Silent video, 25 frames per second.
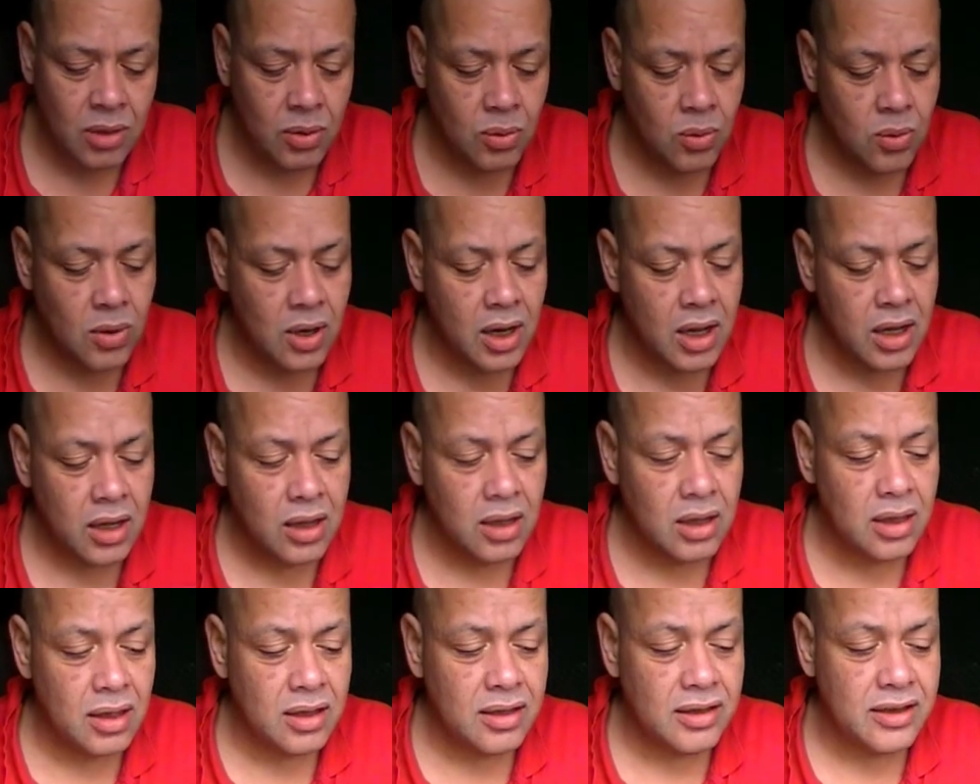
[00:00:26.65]

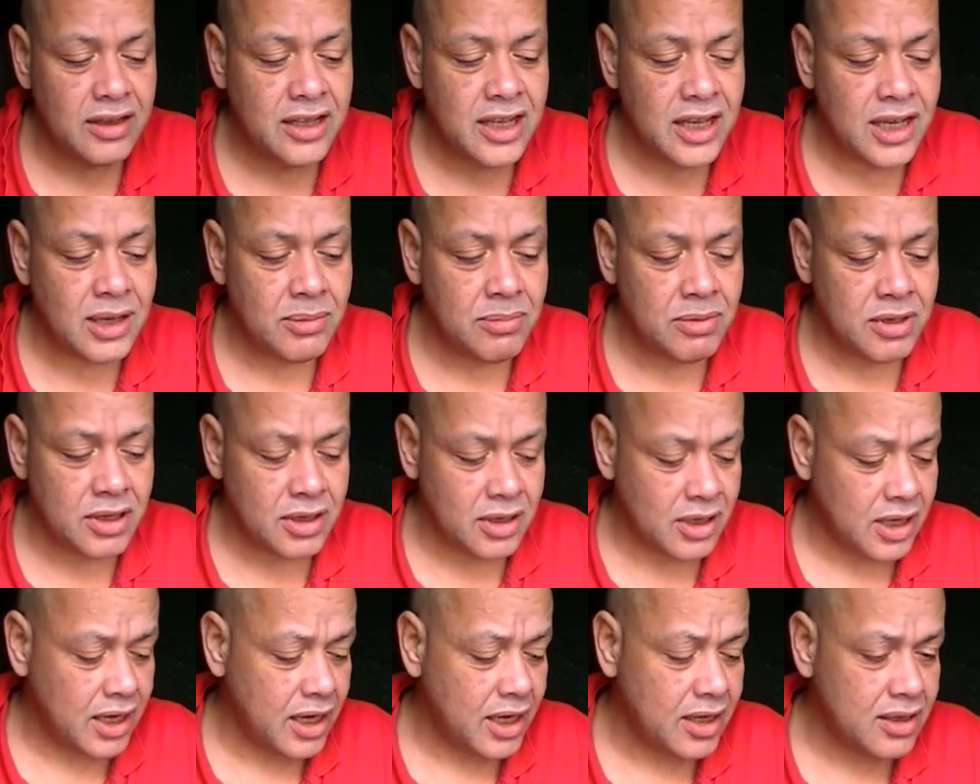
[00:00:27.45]
well
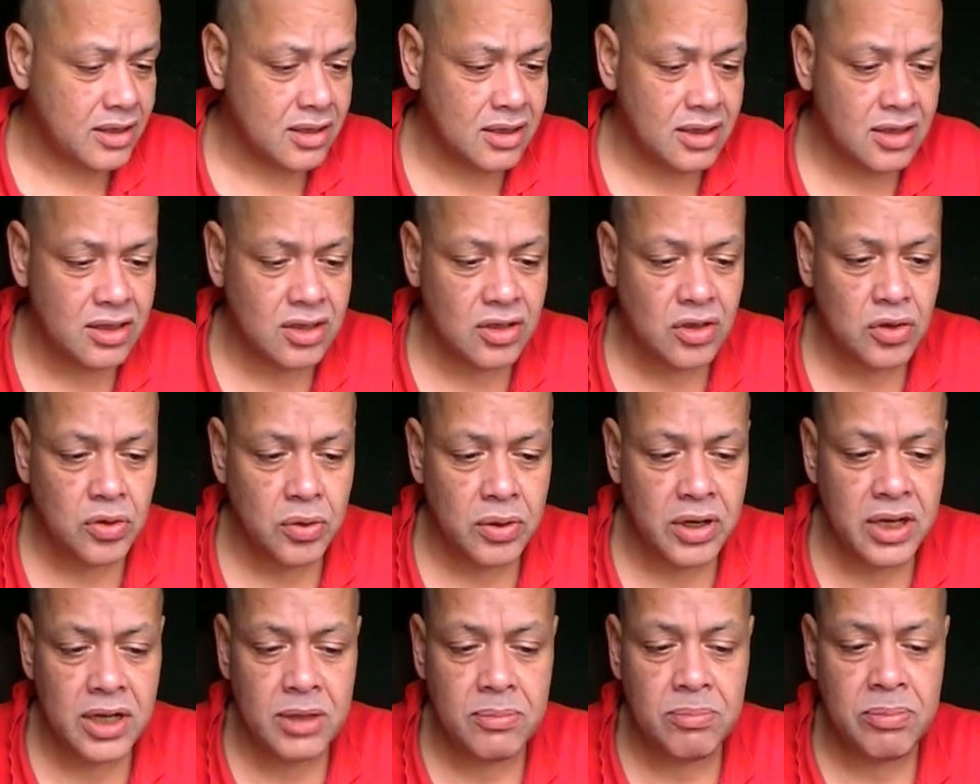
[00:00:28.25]
Debian has these
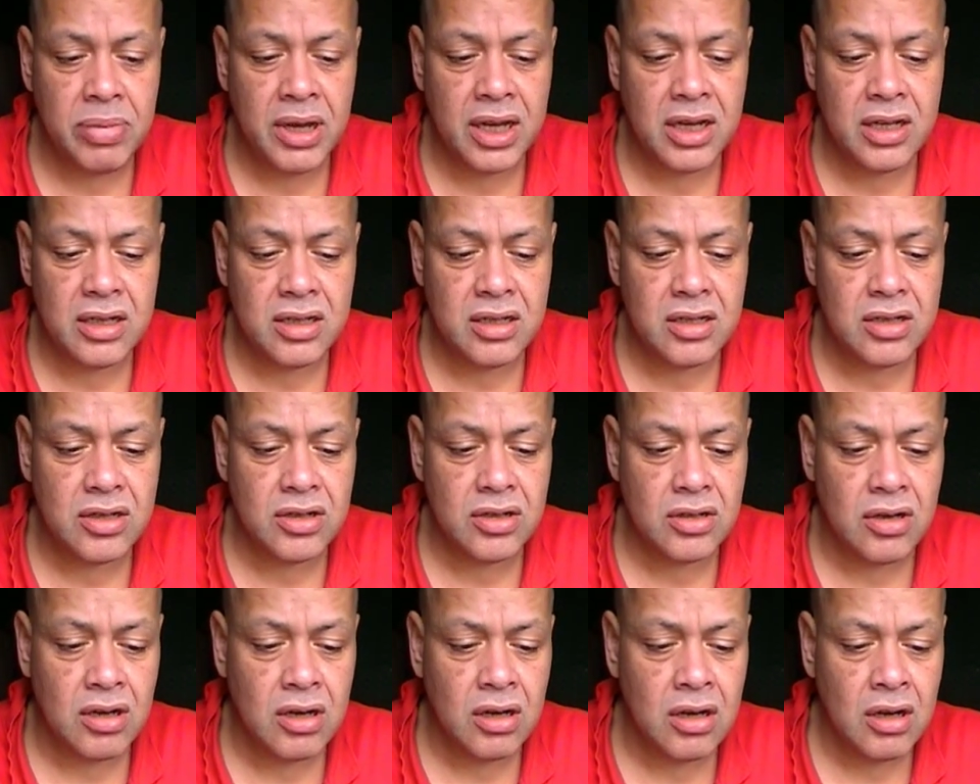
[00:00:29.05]
great packages
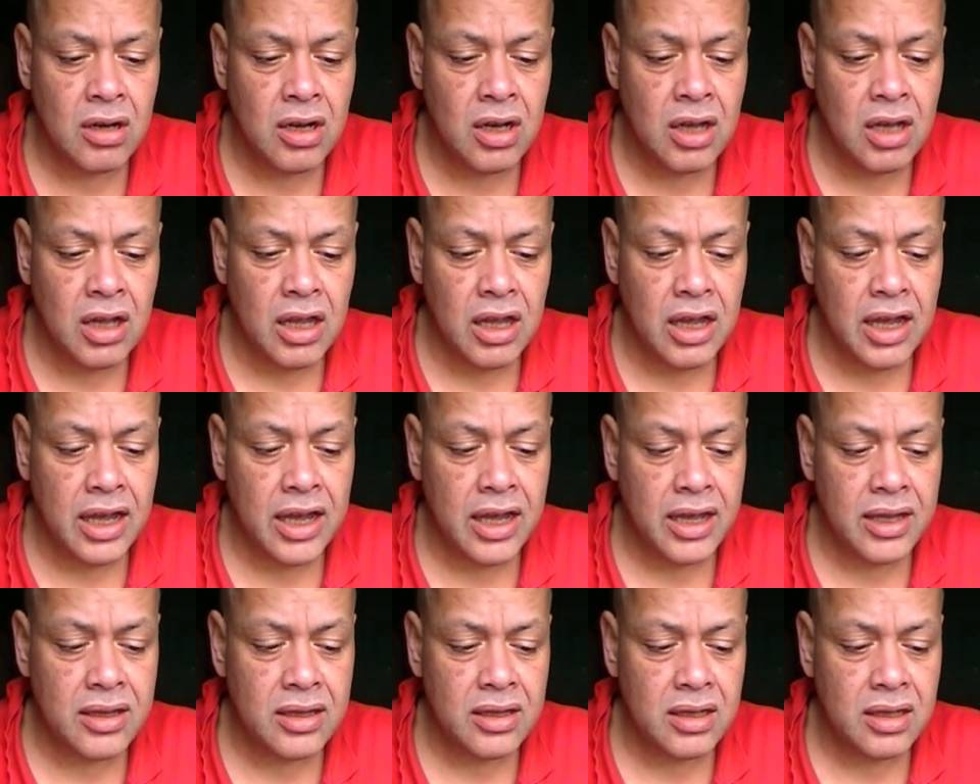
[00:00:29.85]
yo
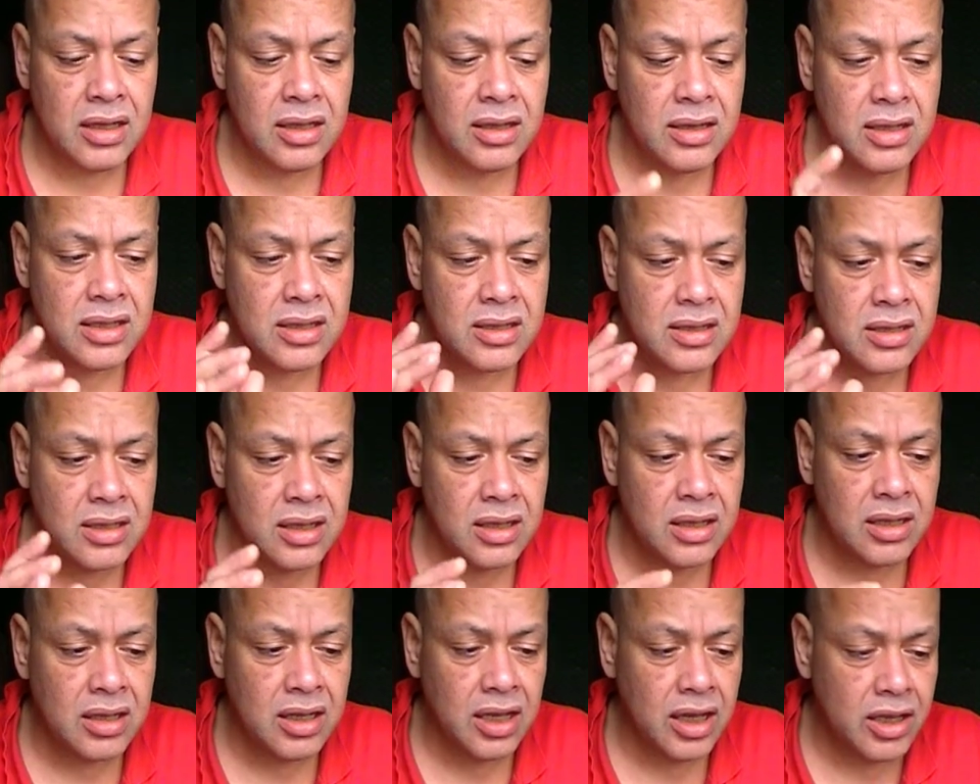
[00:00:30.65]
and this
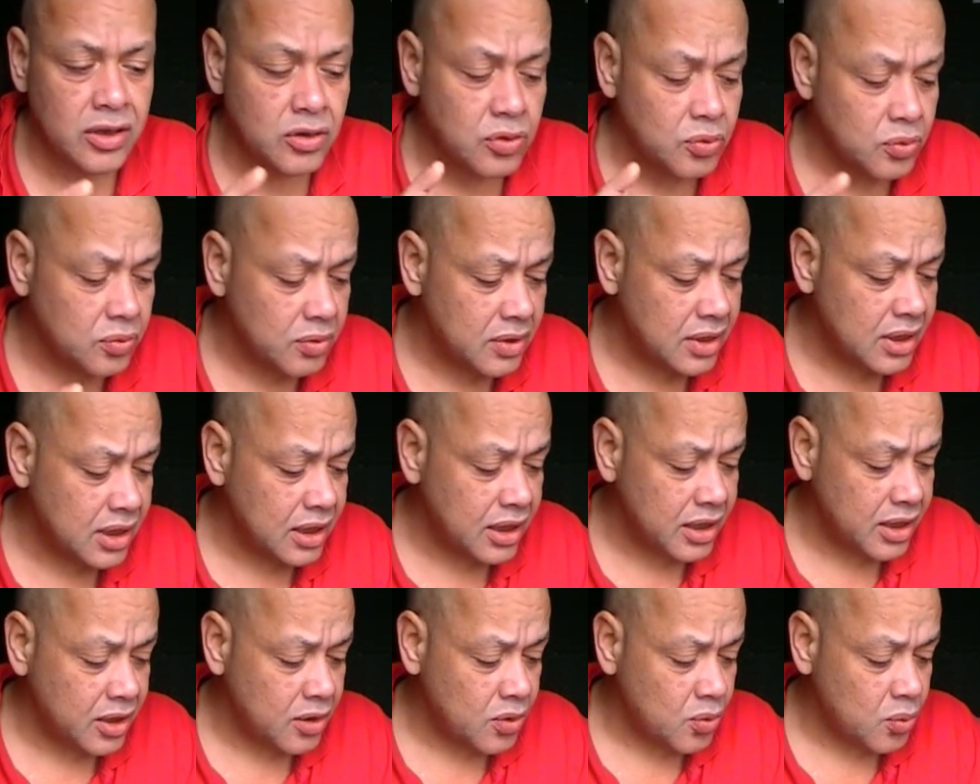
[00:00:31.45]
thing it
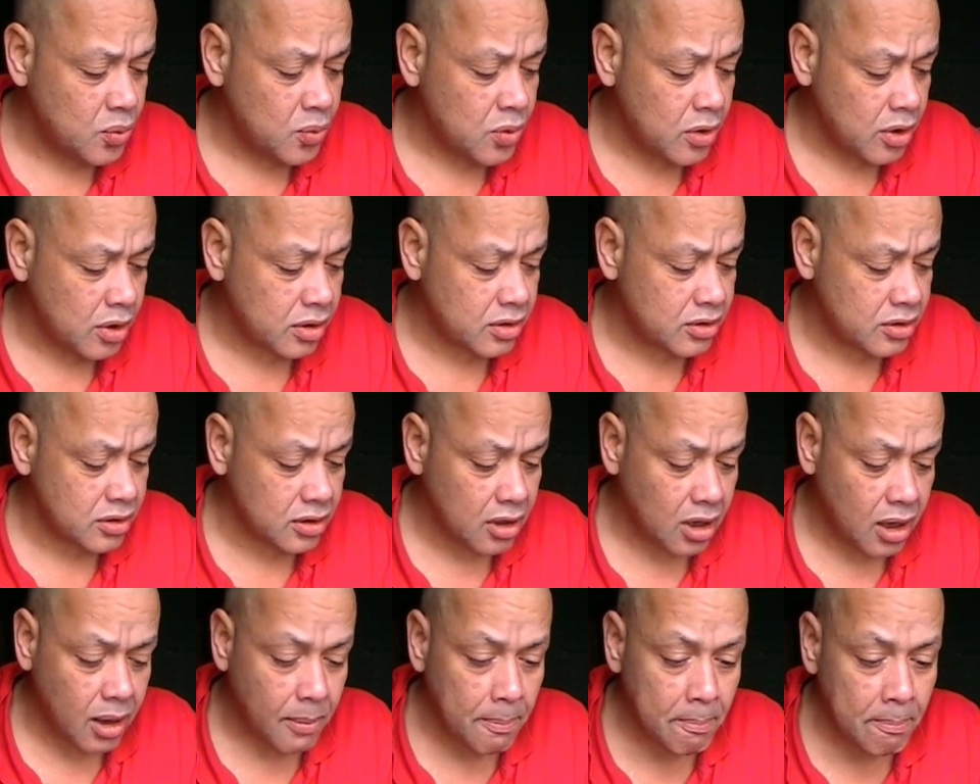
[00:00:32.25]
really works
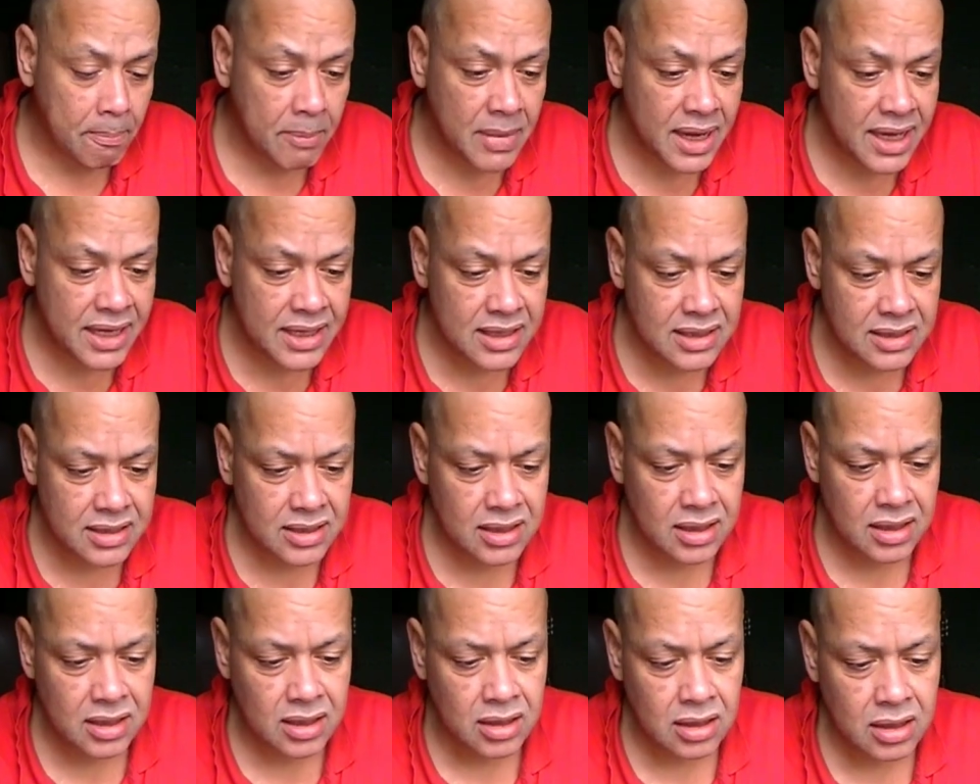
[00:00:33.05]

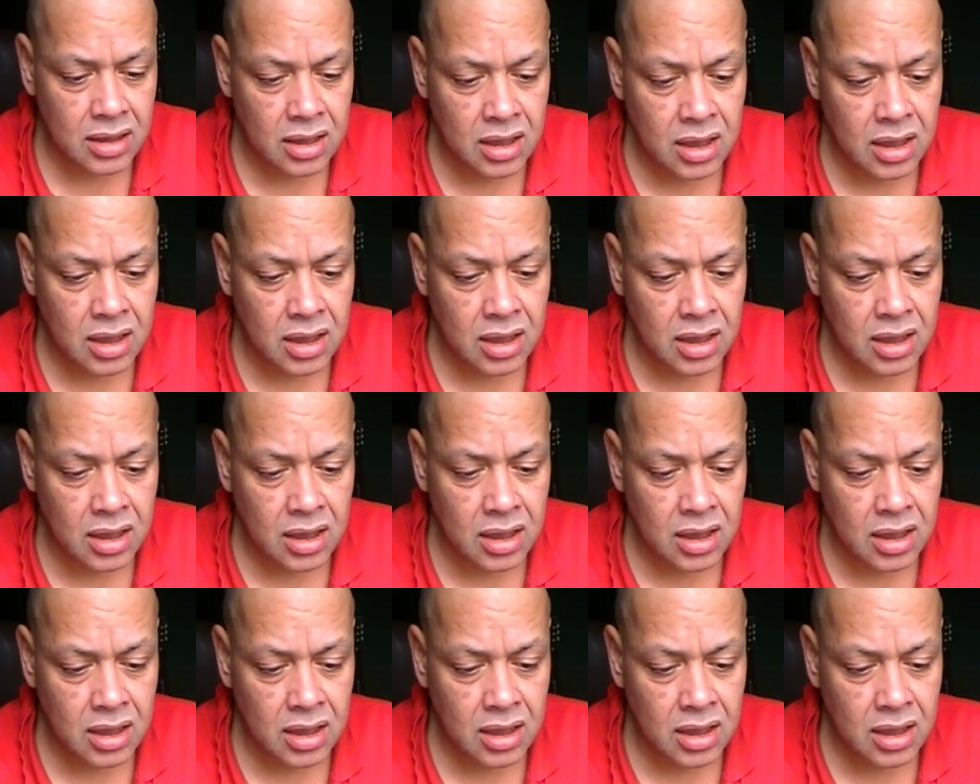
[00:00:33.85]
amazing